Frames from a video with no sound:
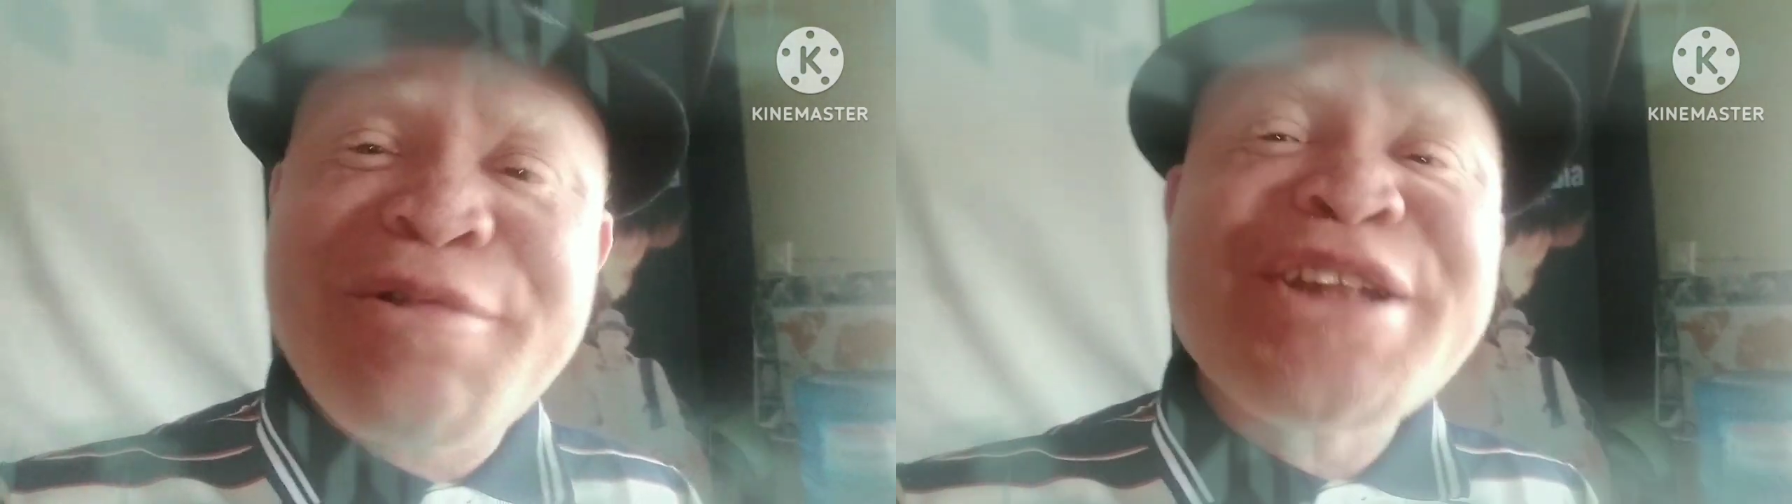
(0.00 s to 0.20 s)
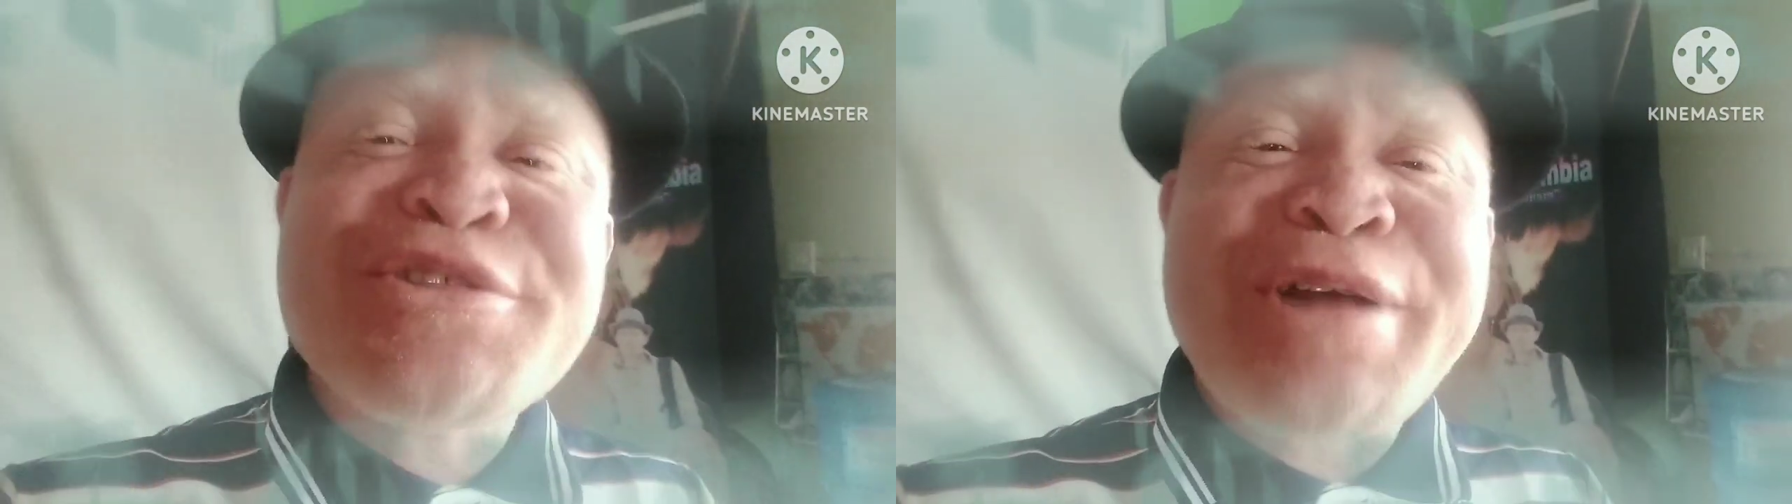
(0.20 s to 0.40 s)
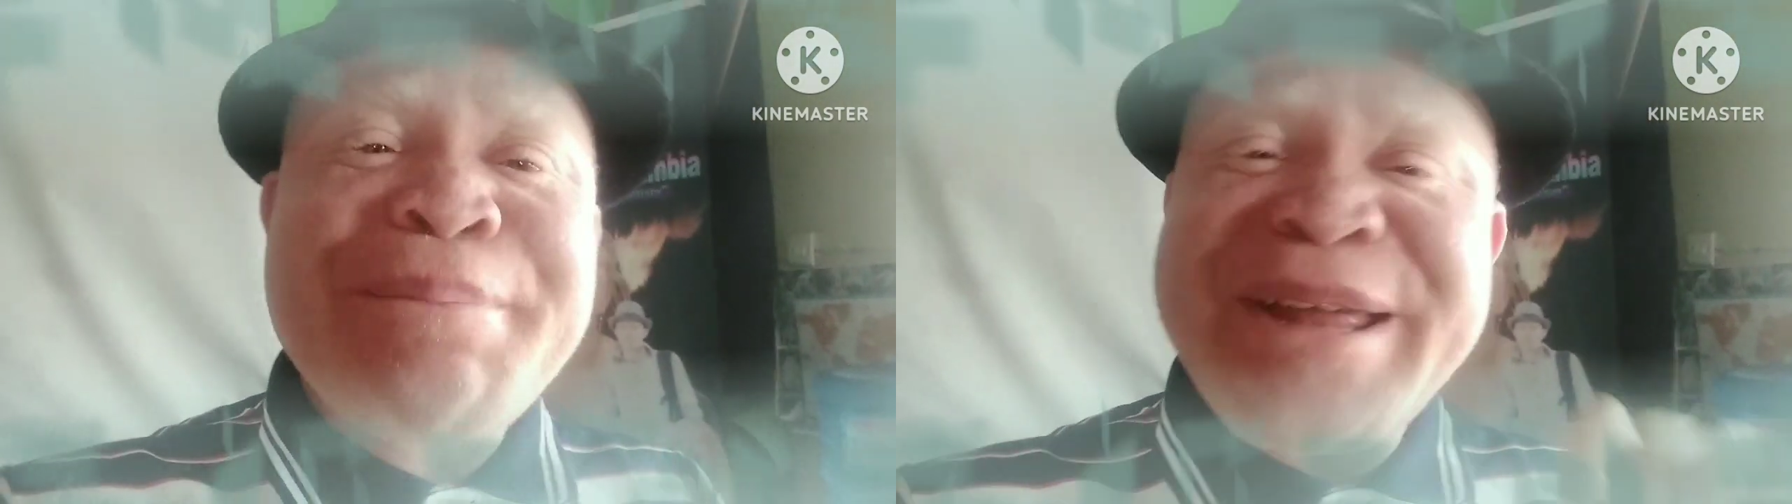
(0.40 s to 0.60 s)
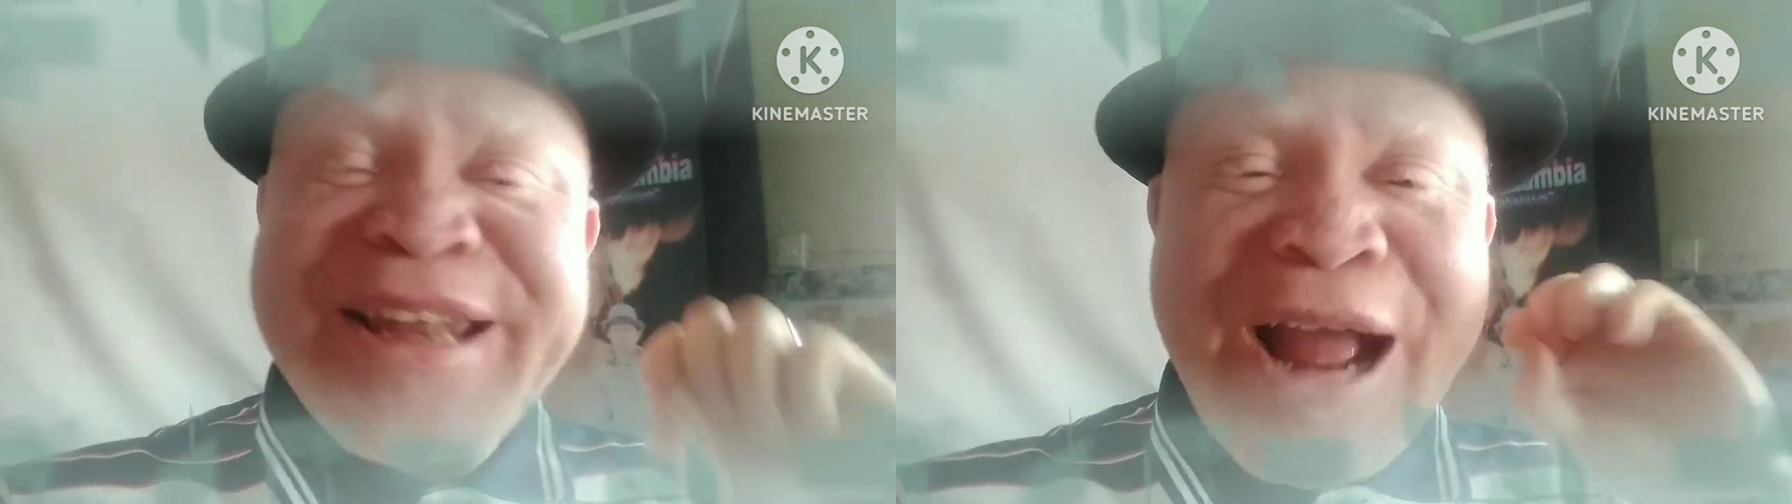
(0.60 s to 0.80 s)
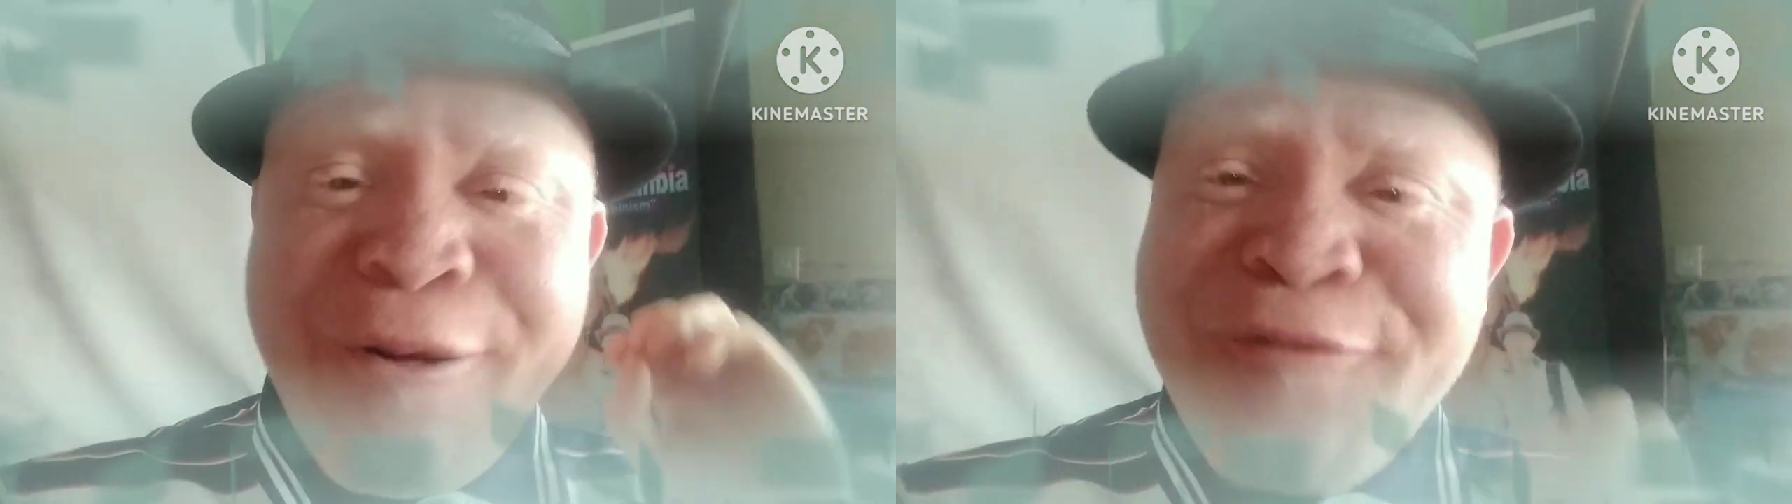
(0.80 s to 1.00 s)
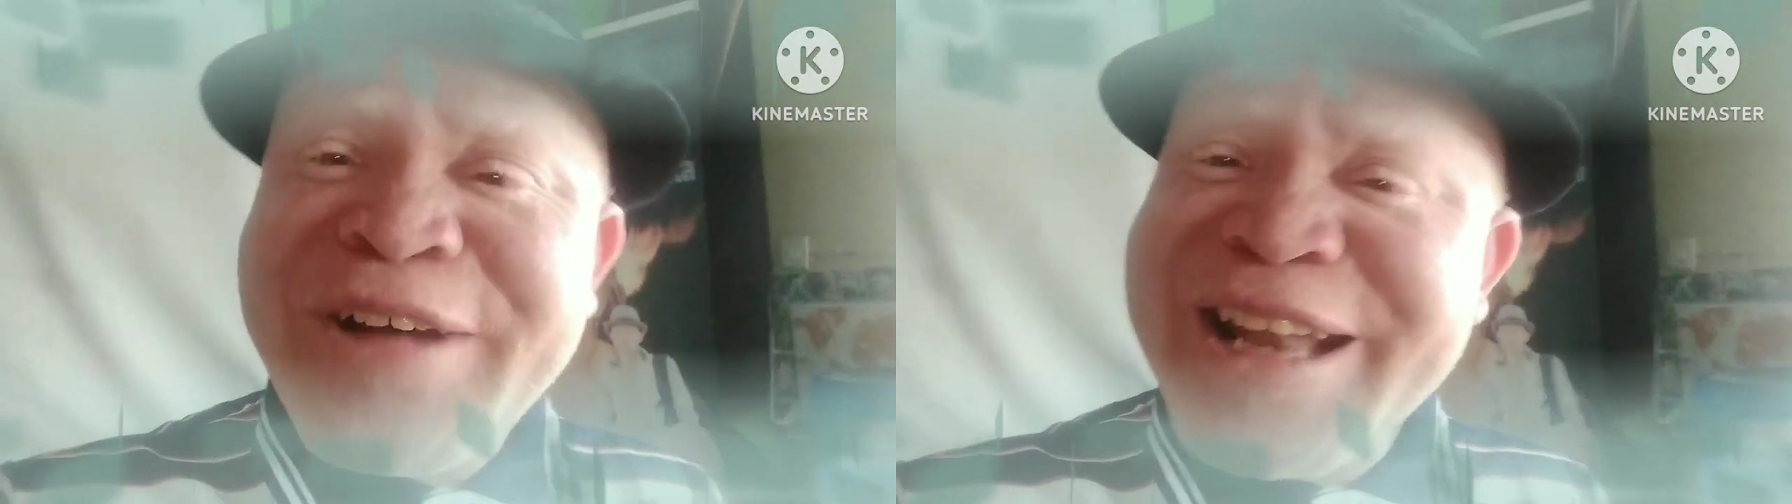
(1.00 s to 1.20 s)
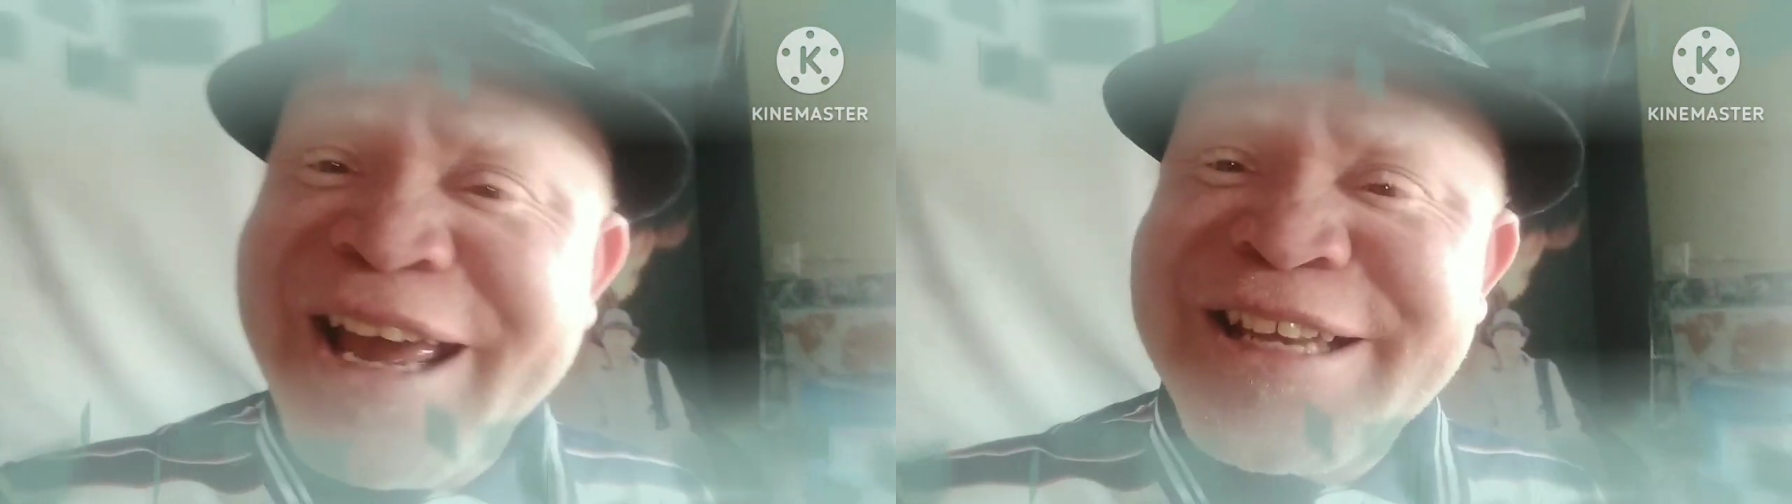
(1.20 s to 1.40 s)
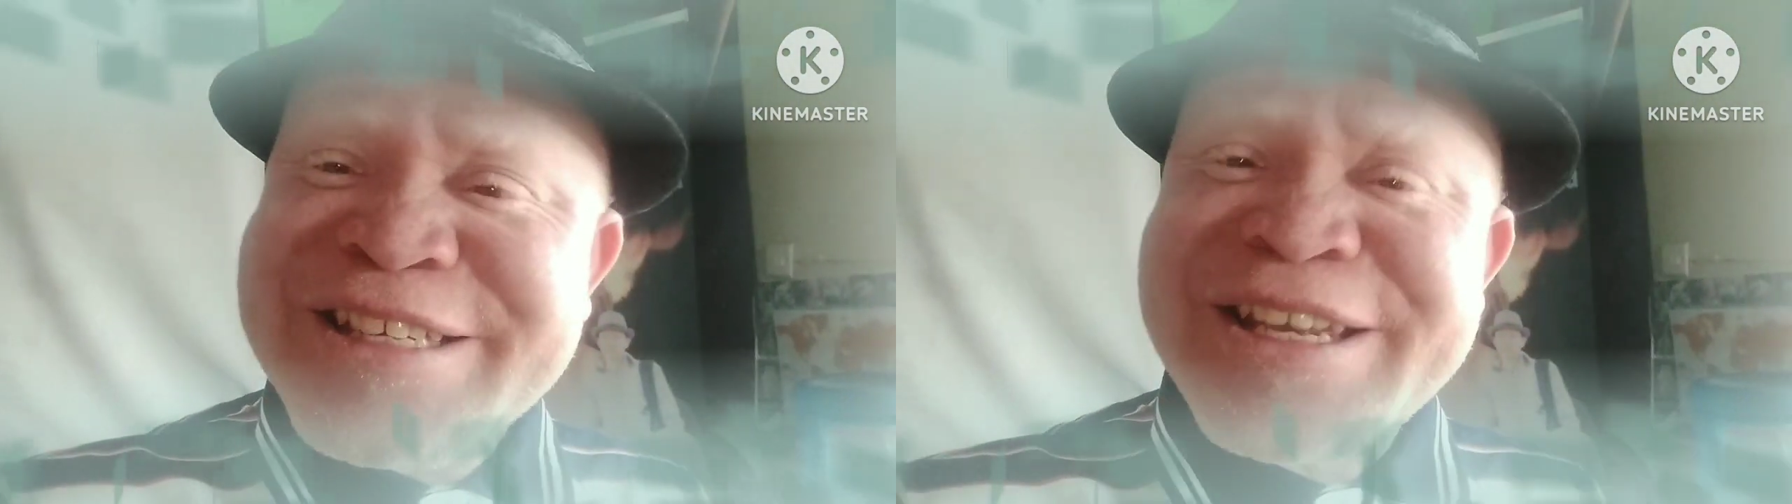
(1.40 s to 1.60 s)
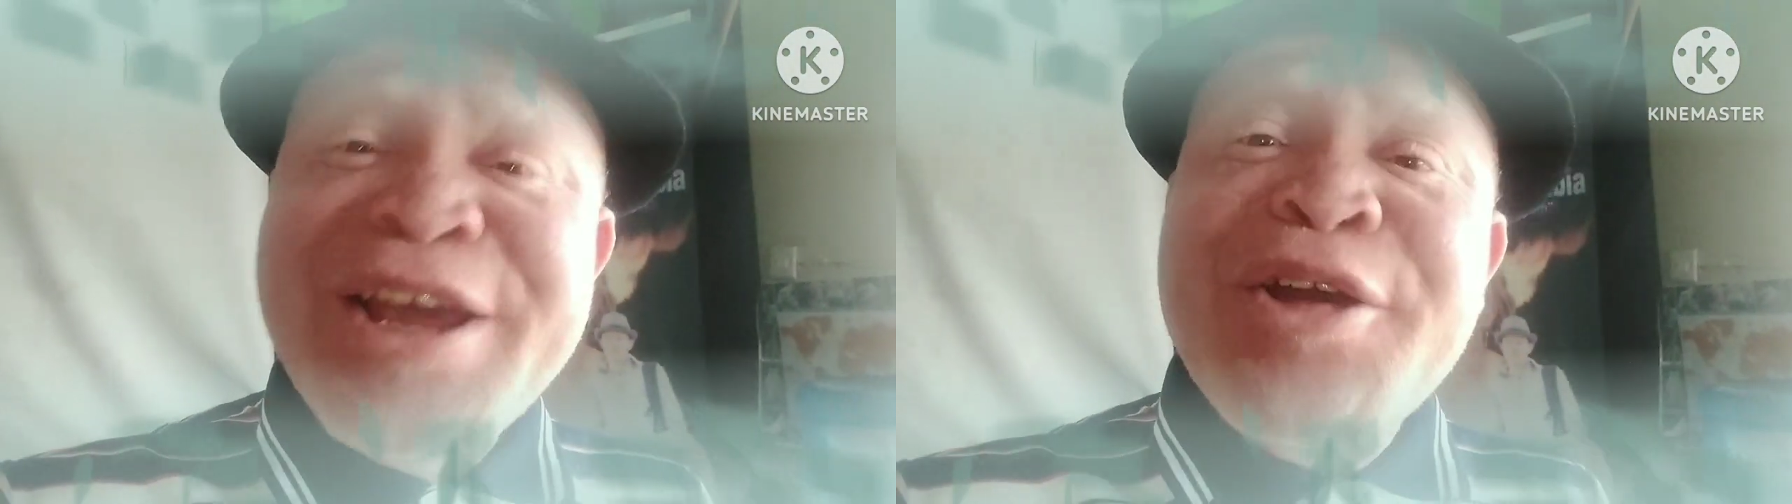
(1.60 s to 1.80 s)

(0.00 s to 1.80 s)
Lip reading: You want it to happen overnight.